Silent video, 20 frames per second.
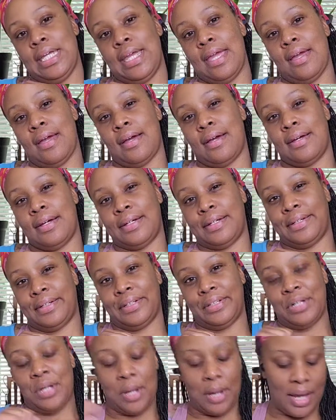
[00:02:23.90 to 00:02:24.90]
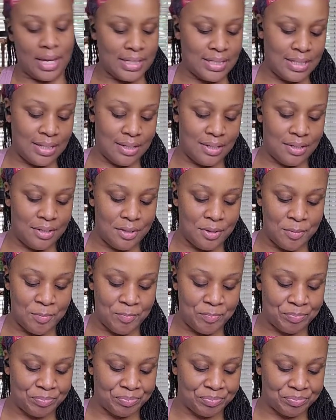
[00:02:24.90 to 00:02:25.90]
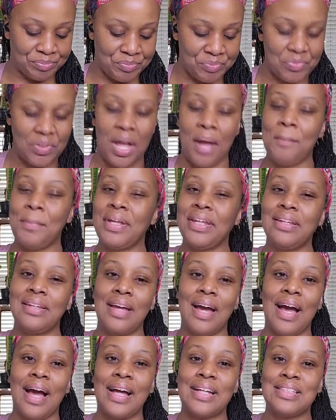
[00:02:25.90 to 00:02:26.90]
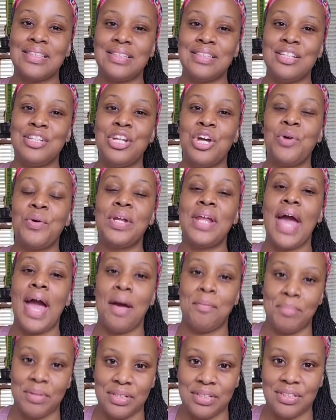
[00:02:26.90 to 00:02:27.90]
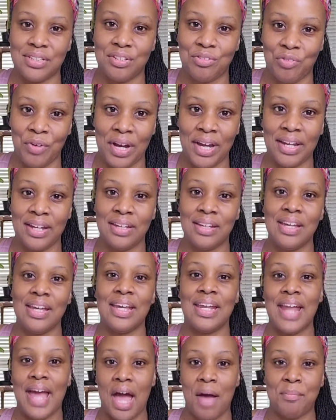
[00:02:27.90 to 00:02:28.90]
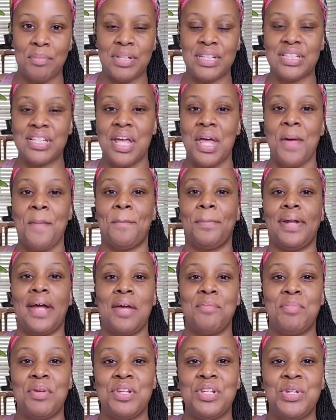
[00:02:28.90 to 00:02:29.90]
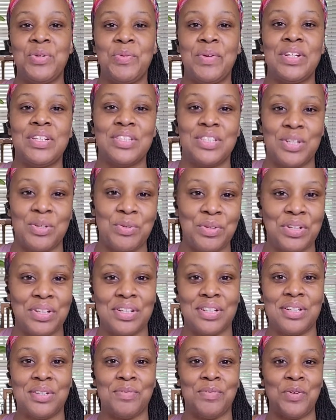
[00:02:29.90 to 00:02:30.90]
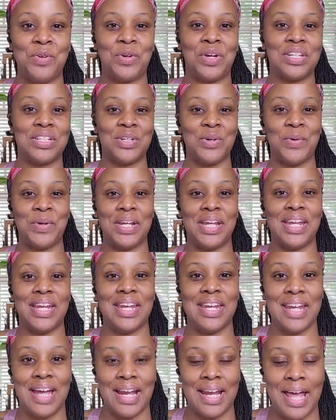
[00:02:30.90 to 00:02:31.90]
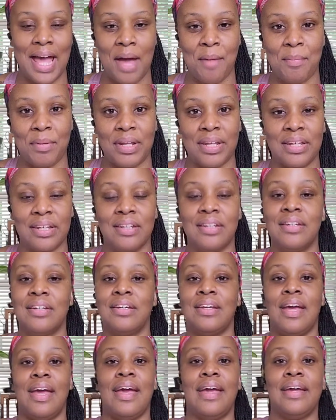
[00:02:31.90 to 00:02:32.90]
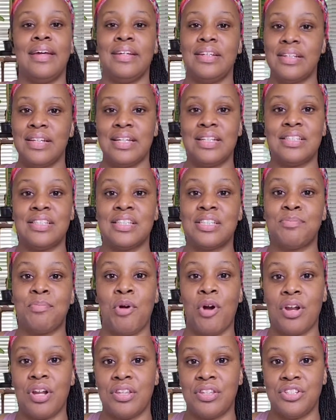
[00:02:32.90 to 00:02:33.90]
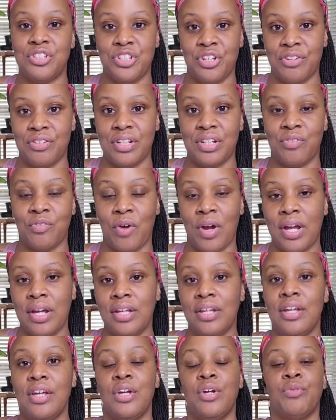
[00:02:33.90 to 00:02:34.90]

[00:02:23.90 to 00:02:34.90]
Yeah, I did. I mean, it happens, right? It happens. But I've been doing so good to focus on it not happening. Hey, it's just part of the journey, right?